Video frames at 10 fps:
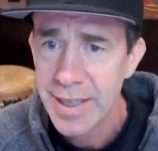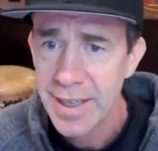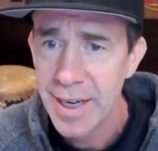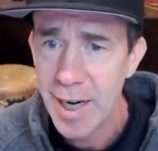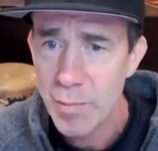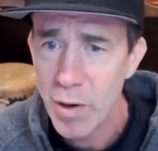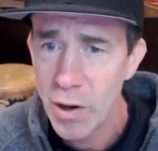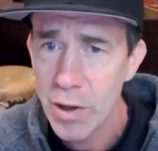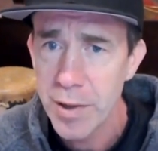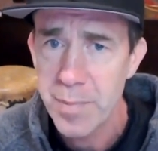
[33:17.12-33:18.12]
um,
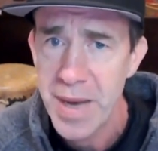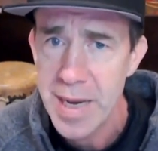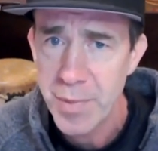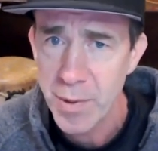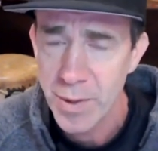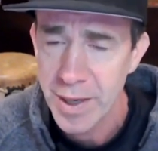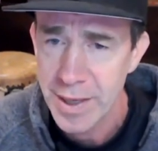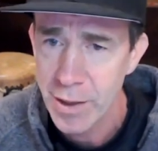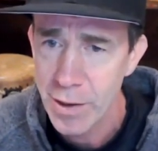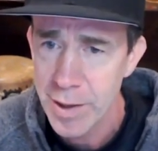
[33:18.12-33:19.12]
all the paperwork
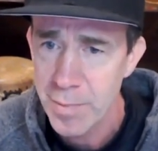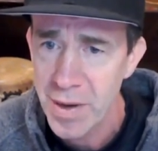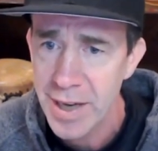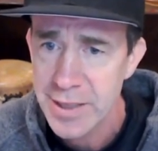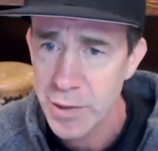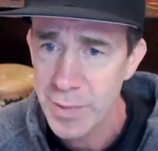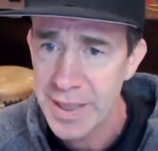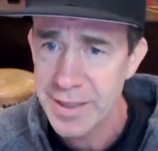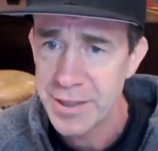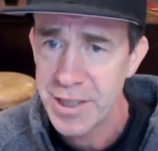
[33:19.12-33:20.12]
and all the boxes we
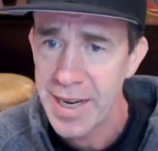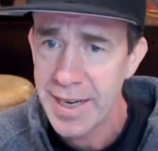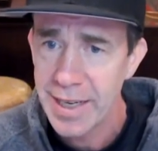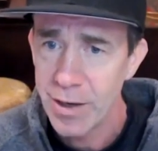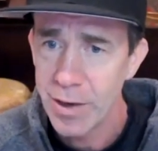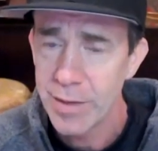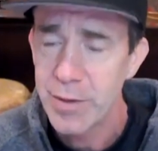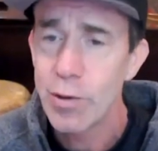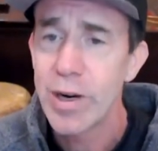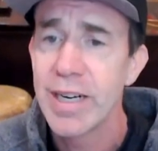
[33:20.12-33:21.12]
had to check and all of
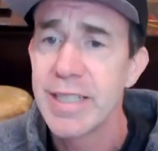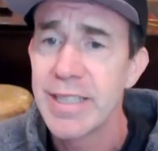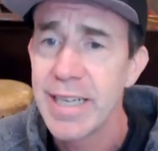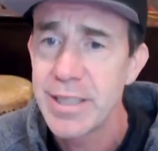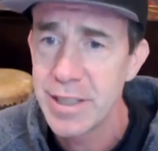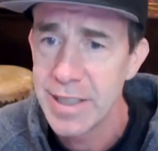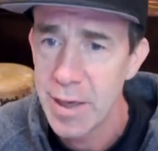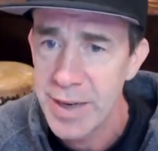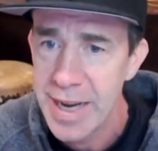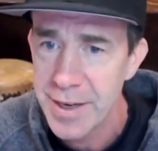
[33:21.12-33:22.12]
the organization that
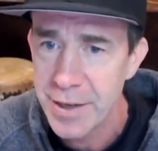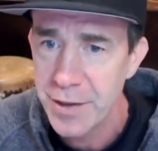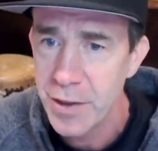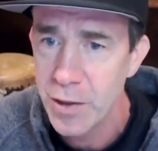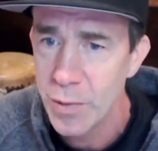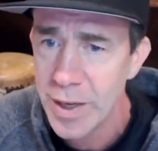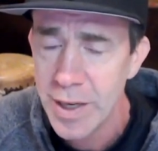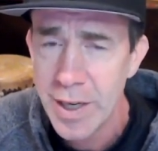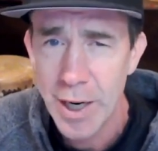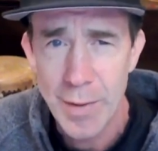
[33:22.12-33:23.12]
we had to do
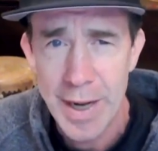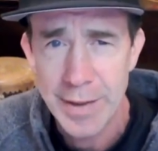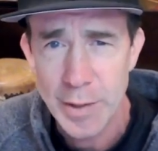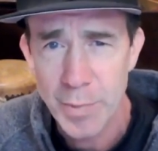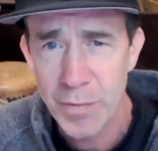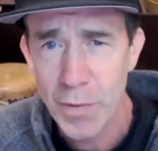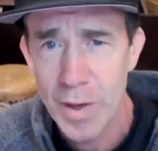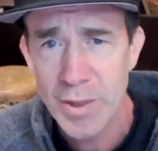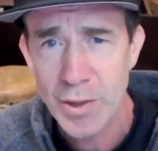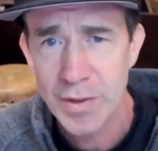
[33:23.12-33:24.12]
around this
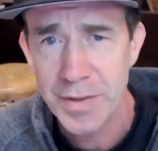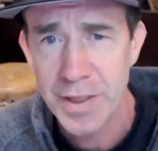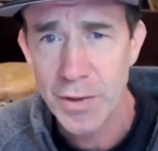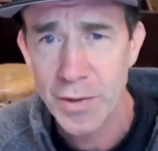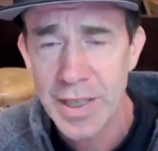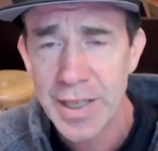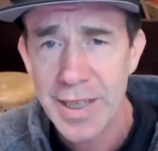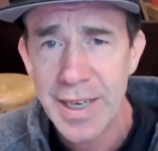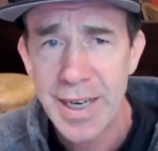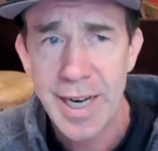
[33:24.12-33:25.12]
performance review
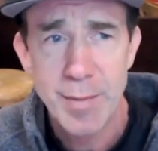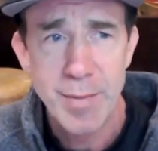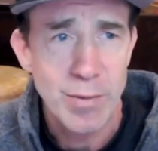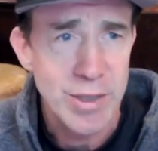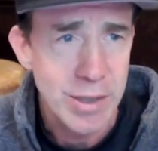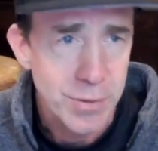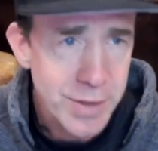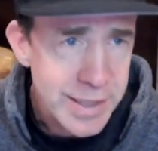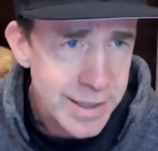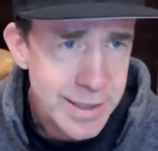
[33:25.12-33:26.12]
um, and it was a
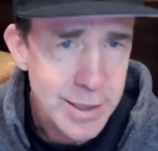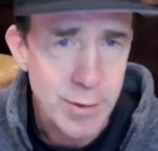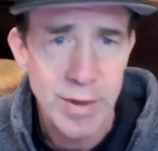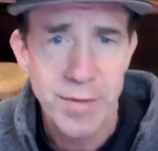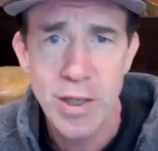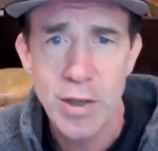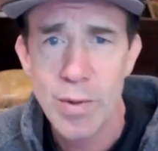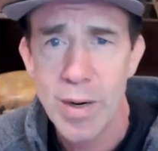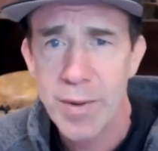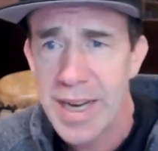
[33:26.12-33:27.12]
360 review
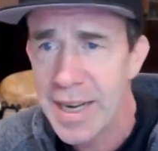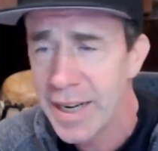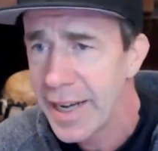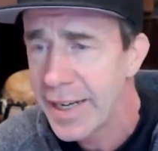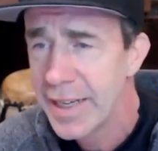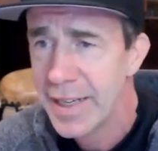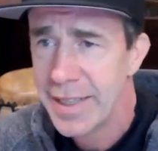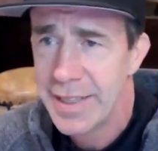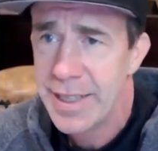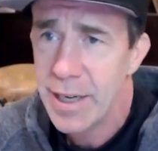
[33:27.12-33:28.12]
where we had like,
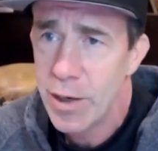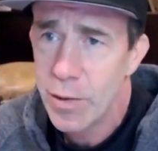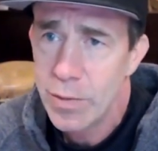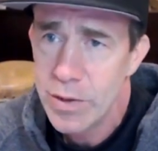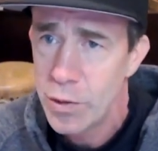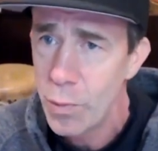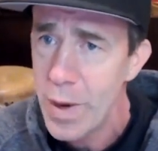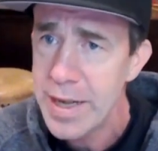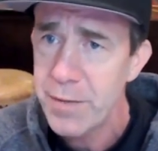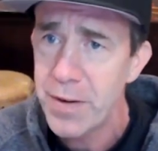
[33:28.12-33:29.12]
you know,
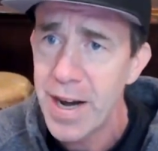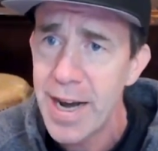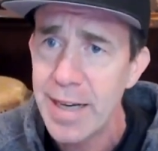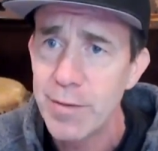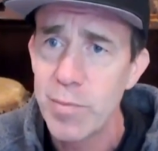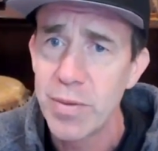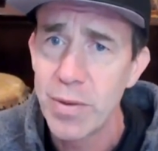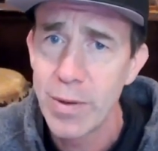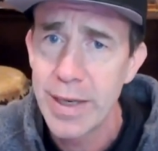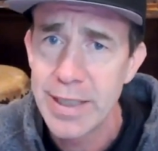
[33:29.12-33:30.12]
25
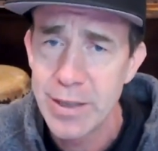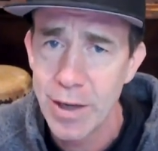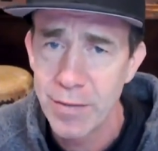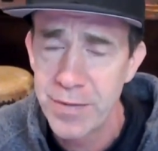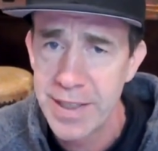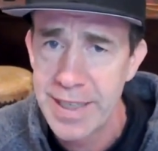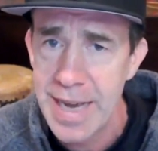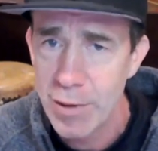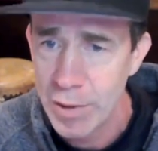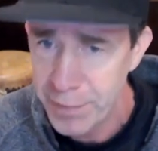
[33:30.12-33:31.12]
employees all filling
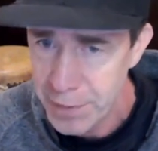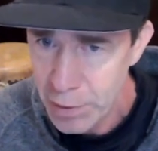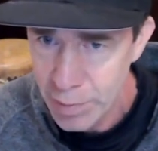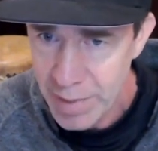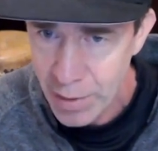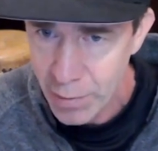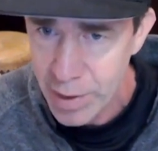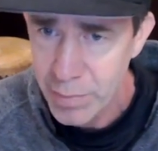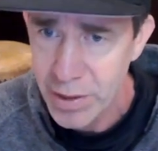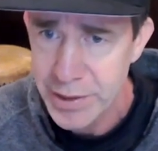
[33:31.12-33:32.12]
out a review about
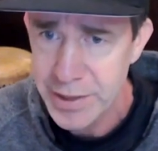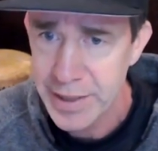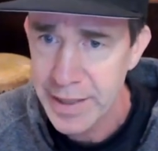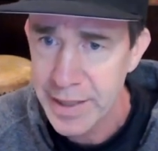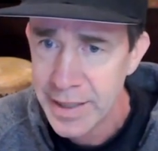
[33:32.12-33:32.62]
one person